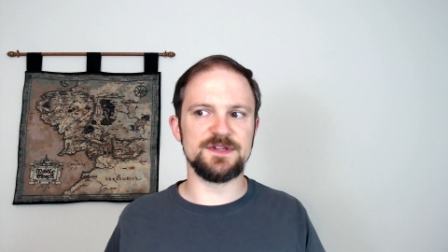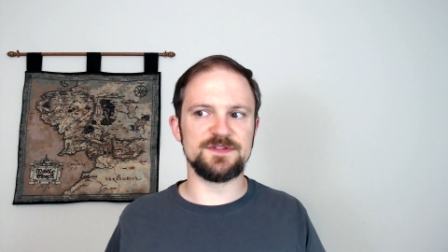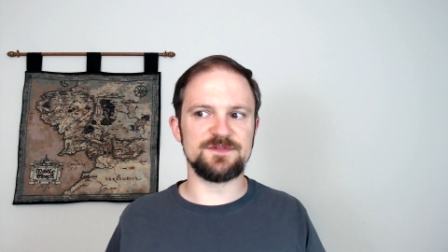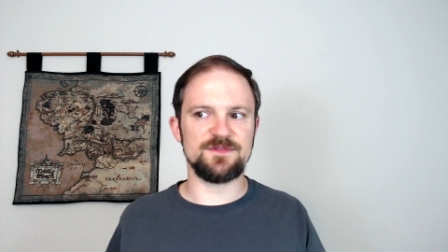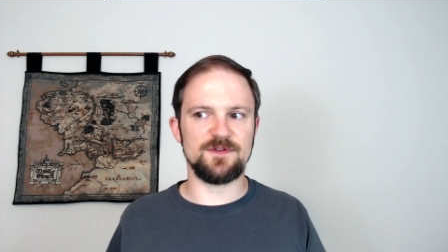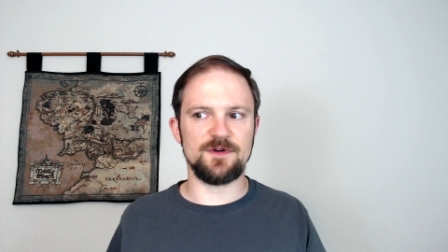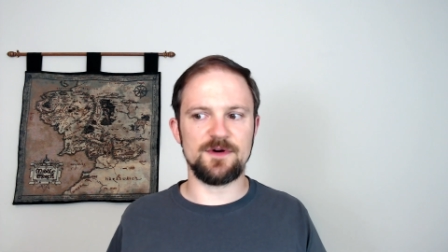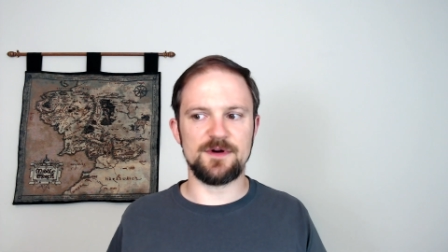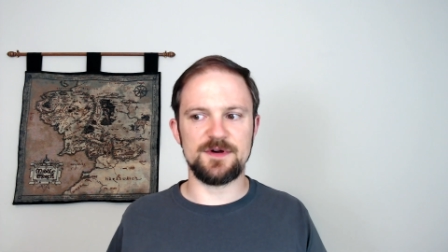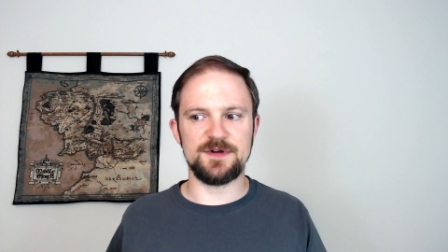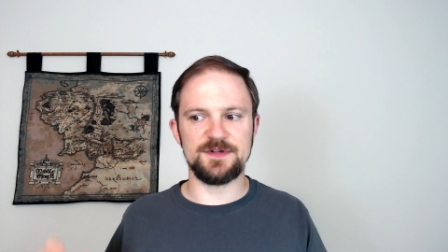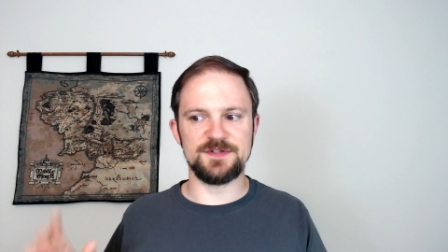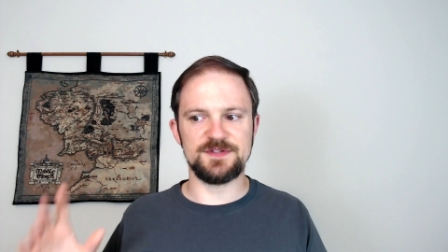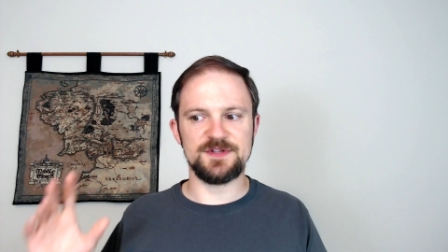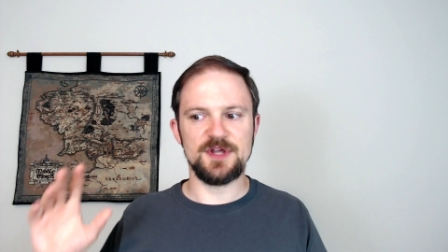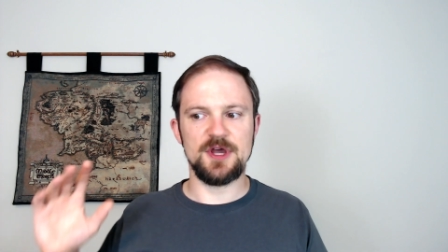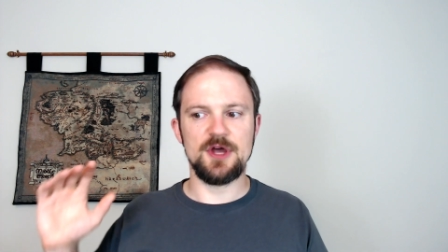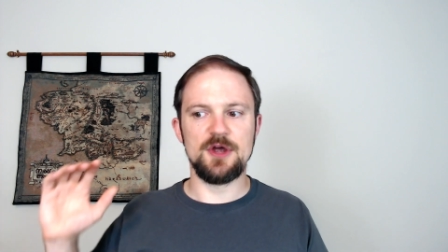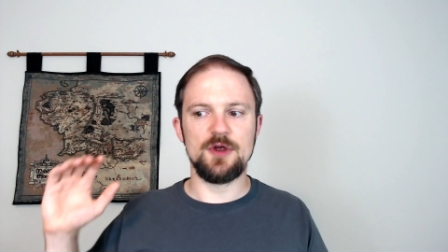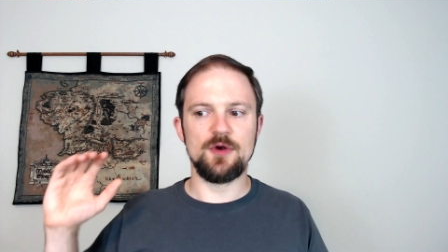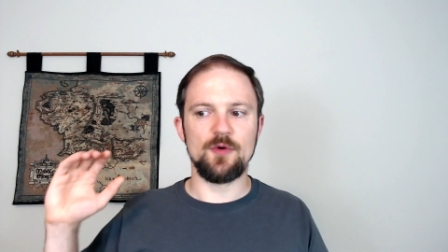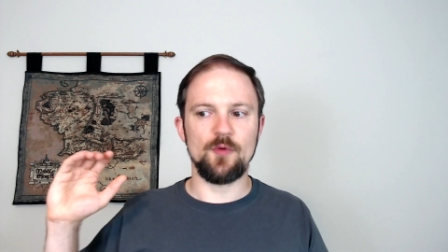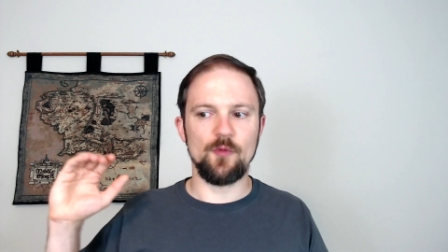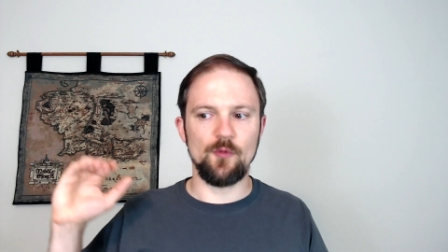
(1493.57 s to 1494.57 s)
as far as
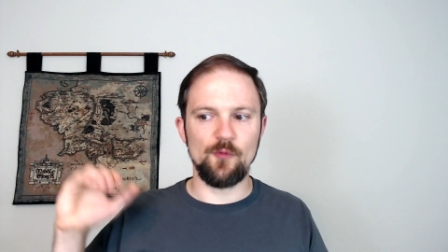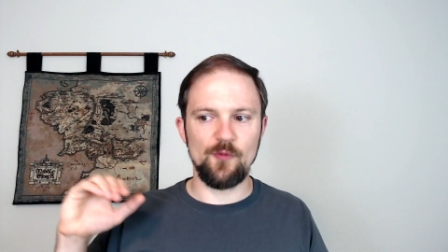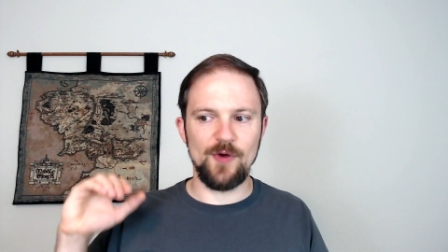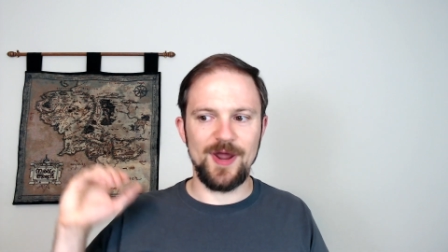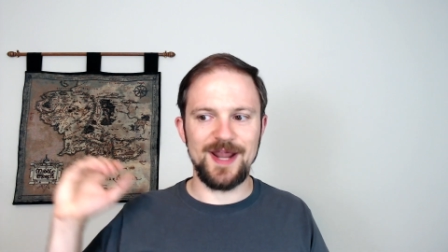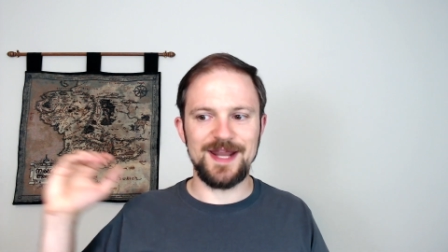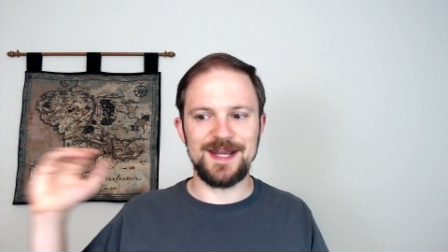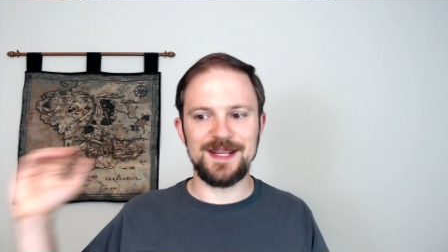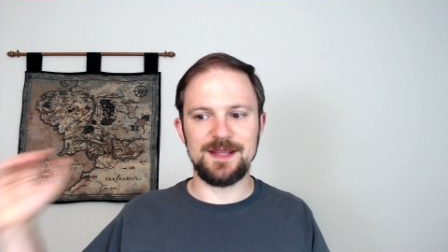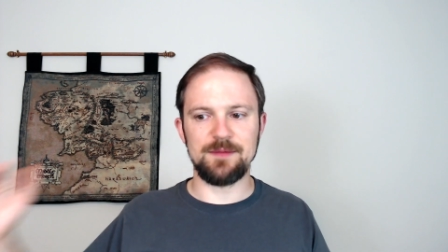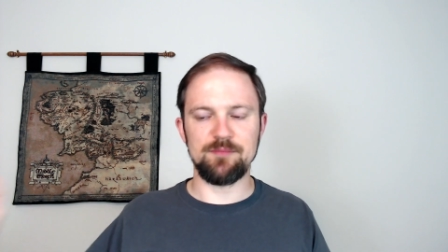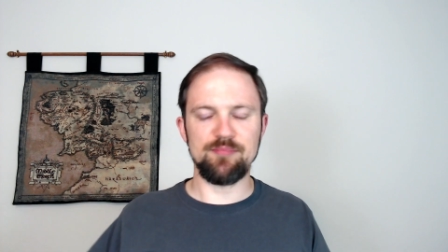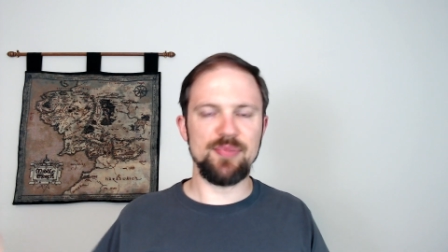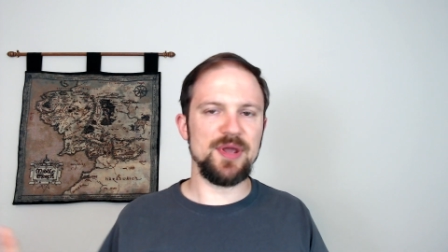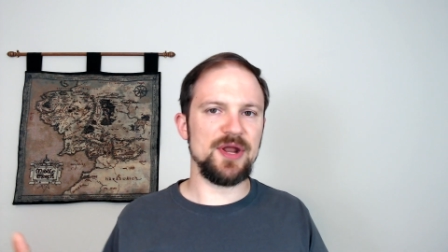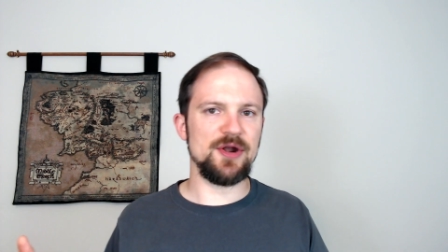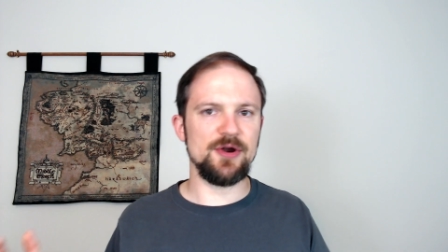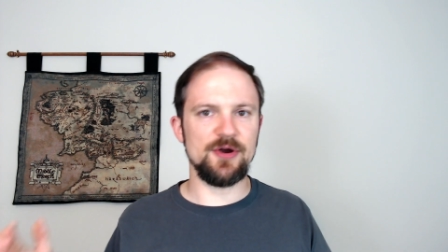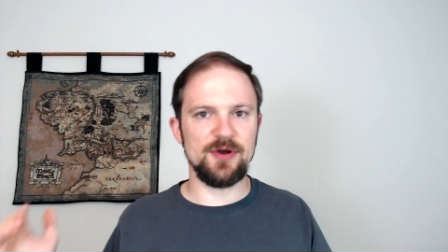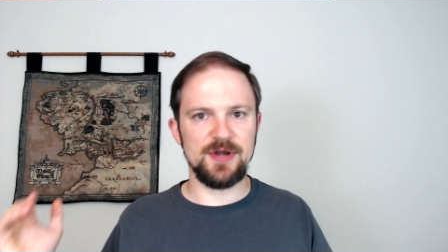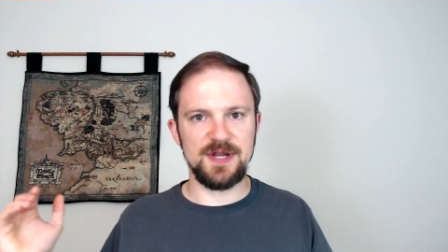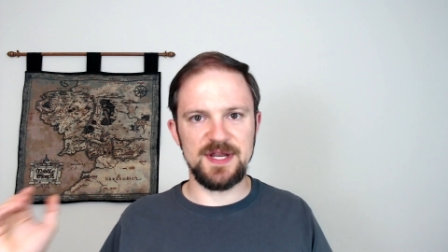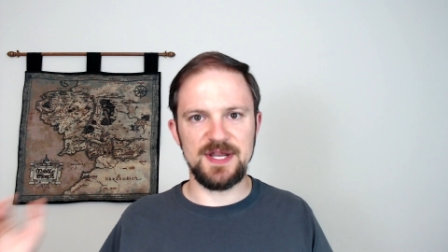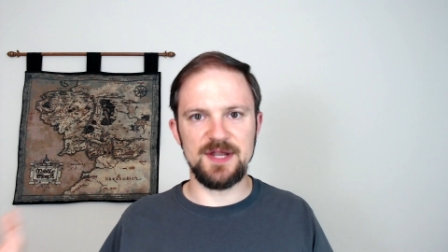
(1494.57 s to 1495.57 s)
writing
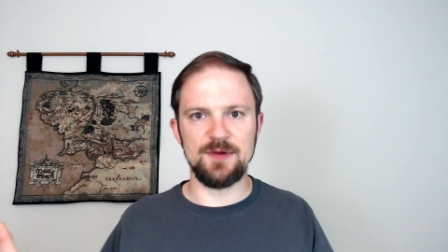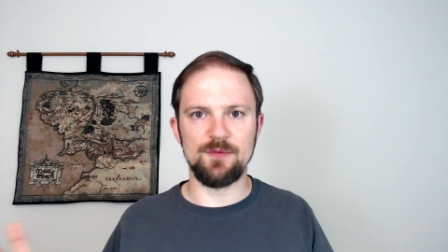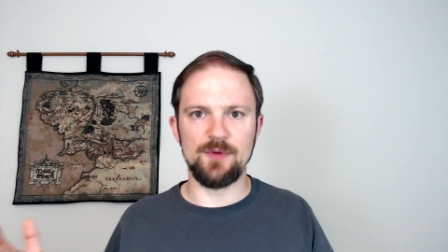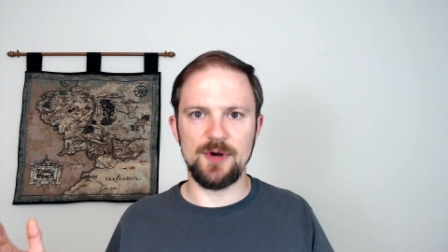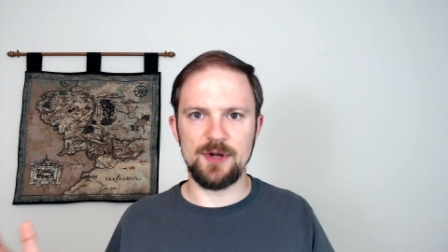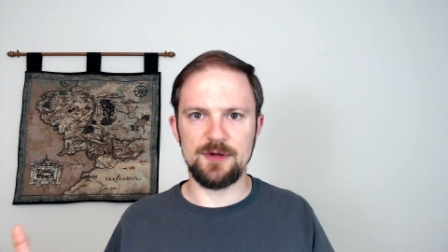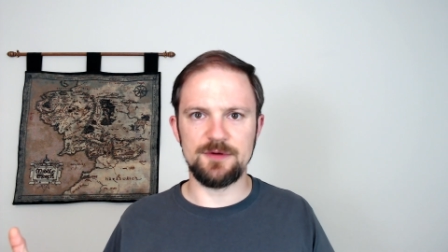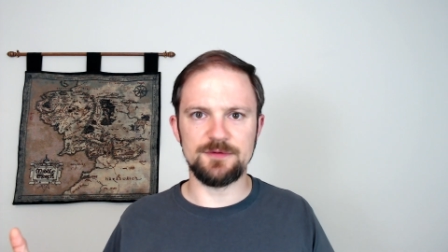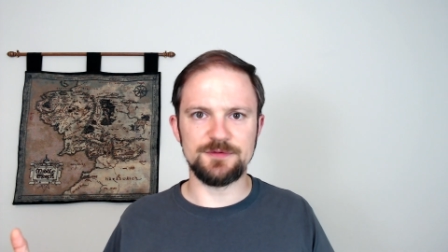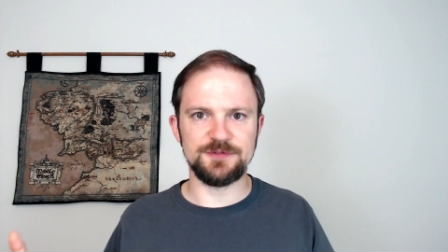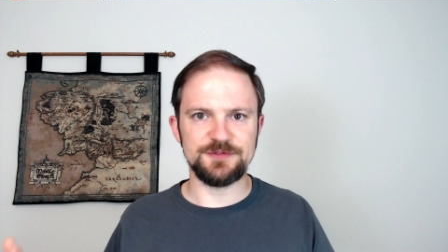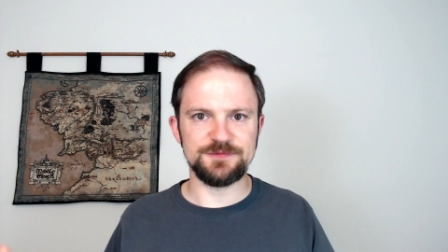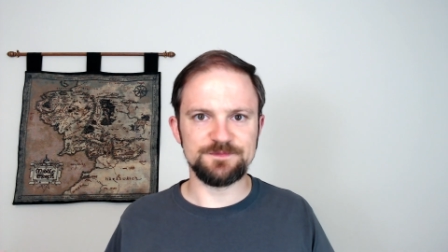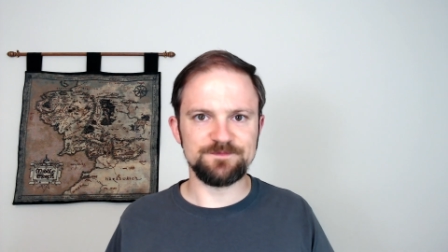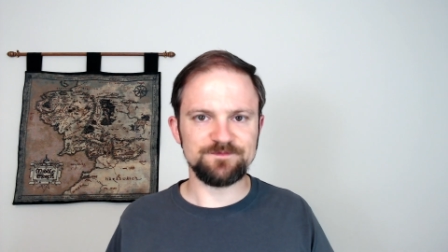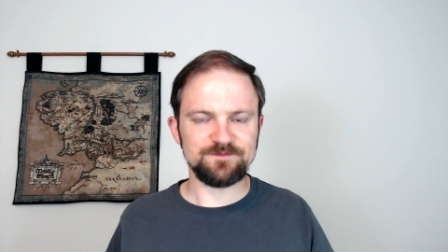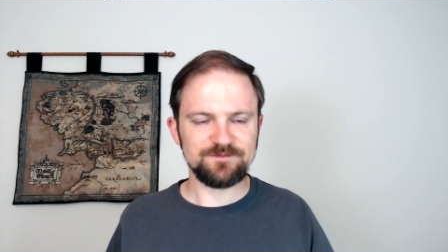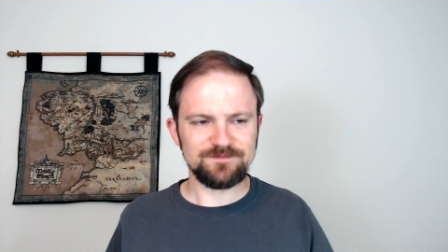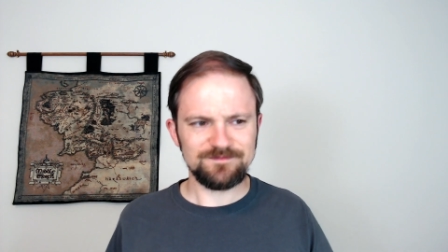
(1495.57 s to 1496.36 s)
better heroes.